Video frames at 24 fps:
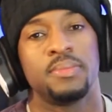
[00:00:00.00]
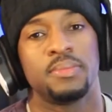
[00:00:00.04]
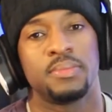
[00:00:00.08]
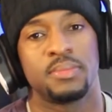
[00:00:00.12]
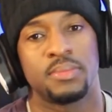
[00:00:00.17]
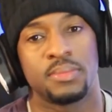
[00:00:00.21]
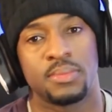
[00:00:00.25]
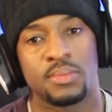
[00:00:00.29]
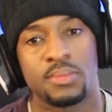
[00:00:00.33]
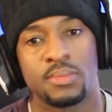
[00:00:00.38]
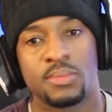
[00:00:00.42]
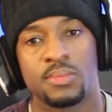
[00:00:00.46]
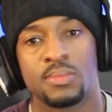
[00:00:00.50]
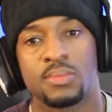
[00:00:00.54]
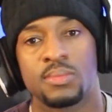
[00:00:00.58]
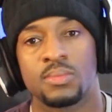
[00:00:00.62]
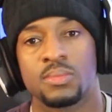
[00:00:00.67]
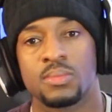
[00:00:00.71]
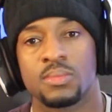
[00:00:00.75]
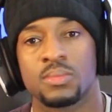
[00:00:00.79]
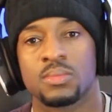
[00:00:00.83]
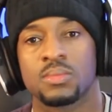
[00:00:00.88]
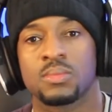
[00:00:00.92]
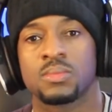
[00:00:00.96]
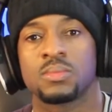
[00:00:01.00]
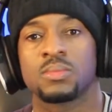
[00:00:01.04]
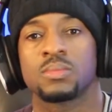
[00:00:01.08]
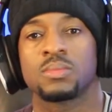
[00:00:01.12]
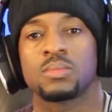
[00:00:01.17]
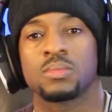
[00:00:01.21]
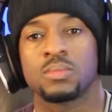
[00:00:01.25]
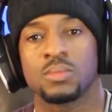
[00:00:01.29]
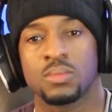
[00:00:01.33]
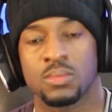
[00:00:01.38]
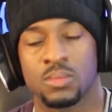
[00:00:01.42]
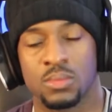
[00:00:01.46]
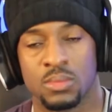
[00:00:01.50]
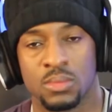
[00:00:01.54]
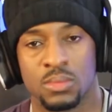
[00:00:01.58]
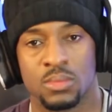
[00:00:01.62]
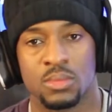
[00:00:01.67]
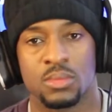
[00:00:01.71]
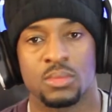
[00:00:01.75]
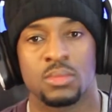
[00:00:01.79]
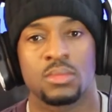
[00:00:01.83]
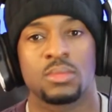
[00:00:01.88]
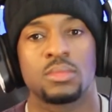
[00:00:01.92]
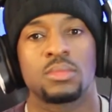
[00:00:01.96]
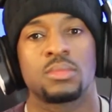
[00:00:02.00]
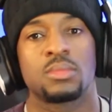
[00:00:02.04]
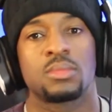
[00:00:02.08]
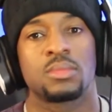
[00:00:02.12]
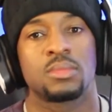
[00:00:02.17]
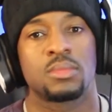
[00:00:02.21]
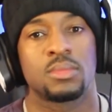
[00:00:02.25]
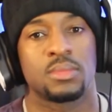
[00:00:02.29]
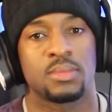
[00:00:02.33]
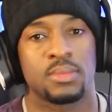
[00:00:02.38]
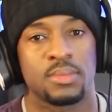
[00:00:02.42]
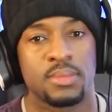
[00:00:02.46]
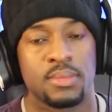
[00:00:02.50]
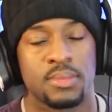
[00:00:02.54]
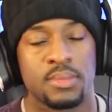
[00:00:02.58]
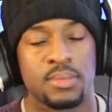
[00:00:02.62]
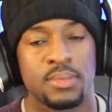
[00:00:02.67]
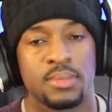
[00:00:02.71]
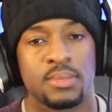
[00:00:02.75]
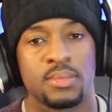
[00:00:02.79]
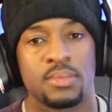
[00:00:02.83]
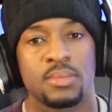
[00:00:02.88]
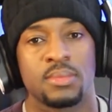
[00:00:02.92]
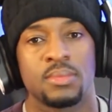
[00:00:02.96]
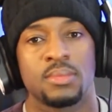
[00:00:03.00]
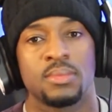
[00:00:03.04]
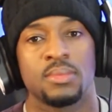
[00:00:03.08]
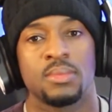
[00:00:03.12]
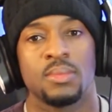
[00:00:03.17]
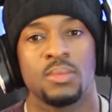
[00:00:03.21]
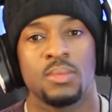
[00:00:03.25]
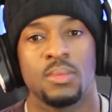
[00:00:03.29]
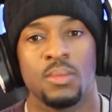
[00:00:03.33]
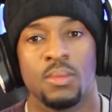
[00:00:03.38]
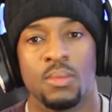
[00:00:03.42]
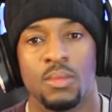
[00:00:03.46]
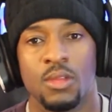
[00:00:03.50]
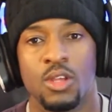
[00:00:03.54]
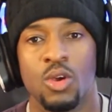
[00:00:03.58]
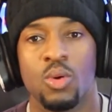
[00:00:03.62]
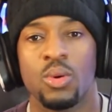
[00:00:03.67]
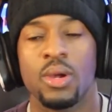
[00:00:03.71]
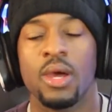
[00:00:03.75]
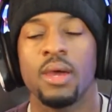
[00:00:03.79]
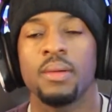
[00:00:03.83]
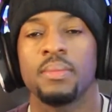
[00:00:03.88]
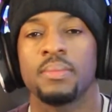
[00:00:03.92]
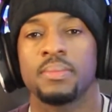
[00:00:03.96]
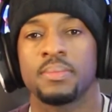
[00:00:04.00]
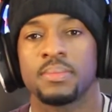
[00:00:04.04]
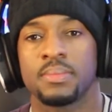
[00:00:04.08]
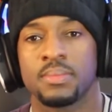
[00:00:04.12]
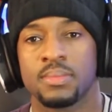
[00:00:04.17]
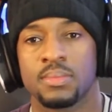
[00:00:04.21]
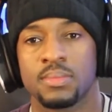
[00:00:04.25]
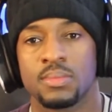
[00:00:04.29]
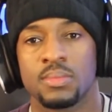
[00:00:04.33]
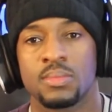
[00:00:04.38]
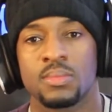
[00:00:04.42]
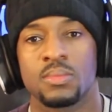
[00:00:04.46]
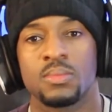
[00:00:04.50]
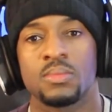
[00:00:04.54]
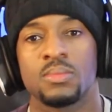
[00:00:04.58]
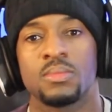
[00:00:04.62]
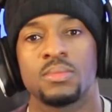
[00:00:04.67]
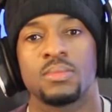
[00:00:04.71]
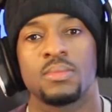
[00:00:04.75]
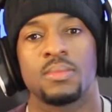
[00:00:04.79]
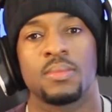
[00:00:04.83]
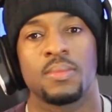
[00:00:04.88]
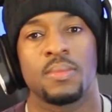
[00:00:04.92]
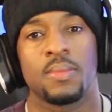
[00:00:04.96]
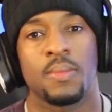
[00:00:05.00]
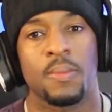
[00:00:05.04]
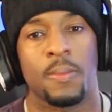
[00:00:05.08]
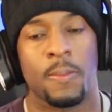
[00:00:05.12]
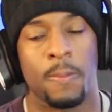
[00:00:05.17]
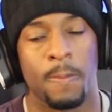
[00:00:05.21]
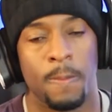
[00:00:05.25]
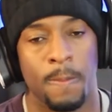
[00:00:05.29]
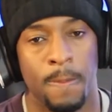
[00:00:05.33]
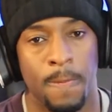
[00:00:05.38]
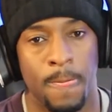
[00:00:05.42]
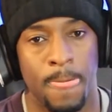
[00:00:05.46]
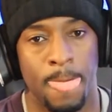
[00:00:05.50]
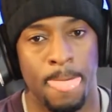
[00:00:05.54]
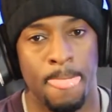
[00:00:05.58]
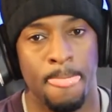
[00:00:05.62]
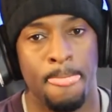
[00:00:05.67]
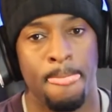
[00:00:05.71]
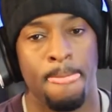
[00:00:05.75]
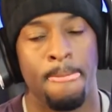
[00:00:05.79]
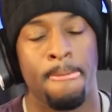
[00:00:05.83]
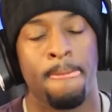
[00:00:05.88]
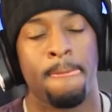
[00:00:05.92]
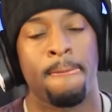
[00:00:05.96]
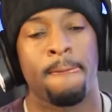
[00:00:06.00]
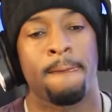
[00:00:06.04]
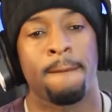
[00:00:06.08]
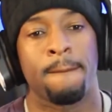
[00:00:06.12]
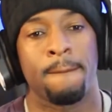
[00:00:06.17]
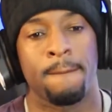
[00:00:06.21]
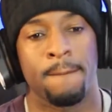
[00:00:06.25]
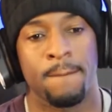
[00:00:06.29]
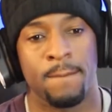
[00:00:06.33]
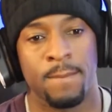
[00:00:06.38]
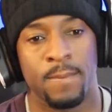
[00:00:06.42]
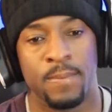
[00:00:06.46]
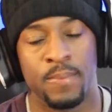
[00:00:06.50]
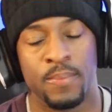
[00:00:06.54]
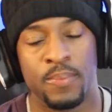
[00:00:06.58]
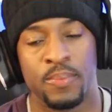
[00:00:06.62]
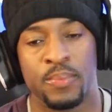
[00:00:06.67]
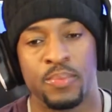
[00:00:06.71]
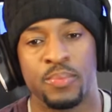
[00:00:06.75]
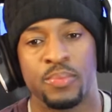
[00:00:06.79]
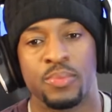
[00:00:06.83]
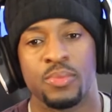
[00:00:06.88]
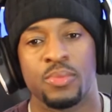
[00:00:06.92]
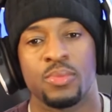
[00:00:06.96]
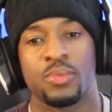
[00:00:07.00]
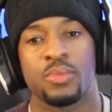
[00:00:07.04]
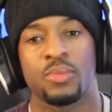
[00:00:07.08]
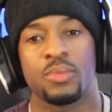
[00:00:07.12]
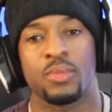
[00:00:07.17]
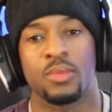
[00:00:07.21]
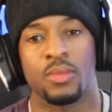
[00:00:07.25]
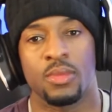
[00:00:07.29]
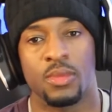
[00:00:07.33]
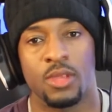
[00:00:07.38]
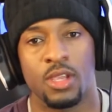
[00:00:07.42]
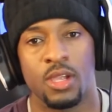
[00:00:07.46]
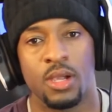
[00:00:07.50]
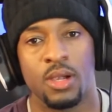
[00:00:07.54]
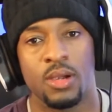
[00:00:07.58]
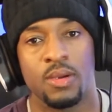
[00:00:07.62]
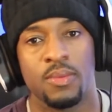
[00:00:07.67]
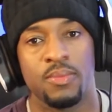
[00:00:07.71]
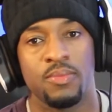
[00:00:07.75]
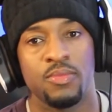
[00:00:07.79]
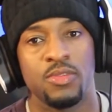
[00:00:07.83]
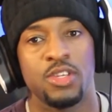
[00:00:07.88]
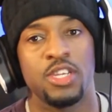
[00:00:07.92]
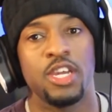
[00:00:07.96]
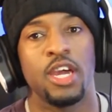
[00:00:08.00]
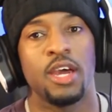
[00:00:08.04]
Okay. At a lower price usually, you get PC codes cheaper than regular Xbox One codes if you go through Xbox.